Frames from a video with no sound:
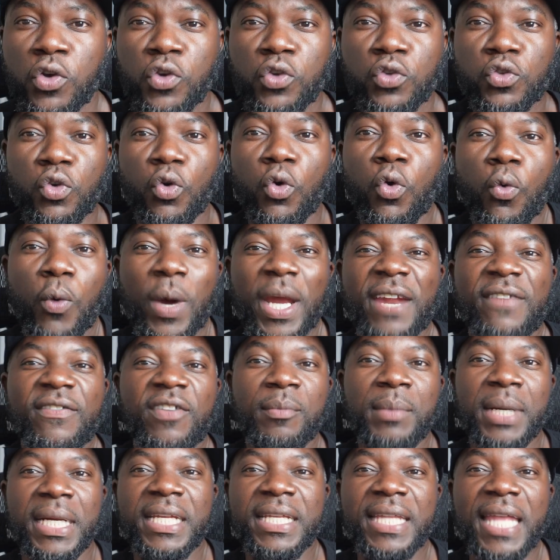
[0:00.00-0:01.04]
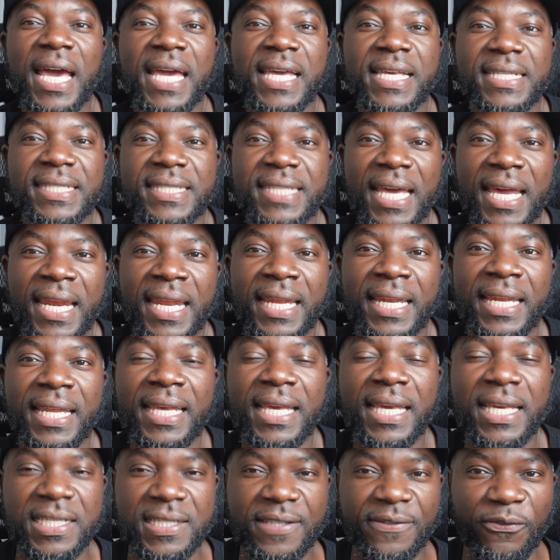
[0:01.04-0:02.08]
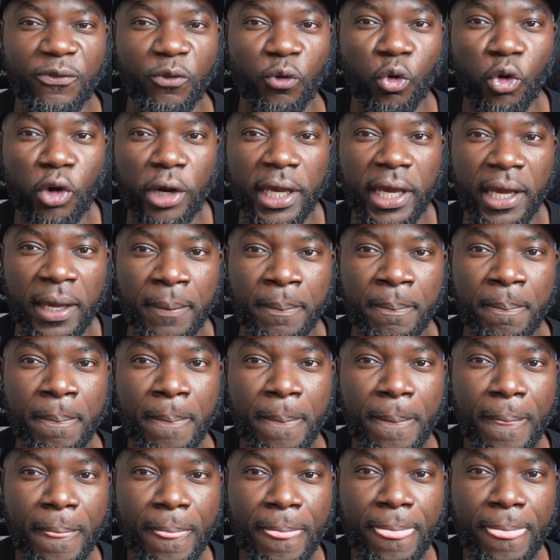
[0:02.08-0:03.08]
So whatever money that he's getting is for him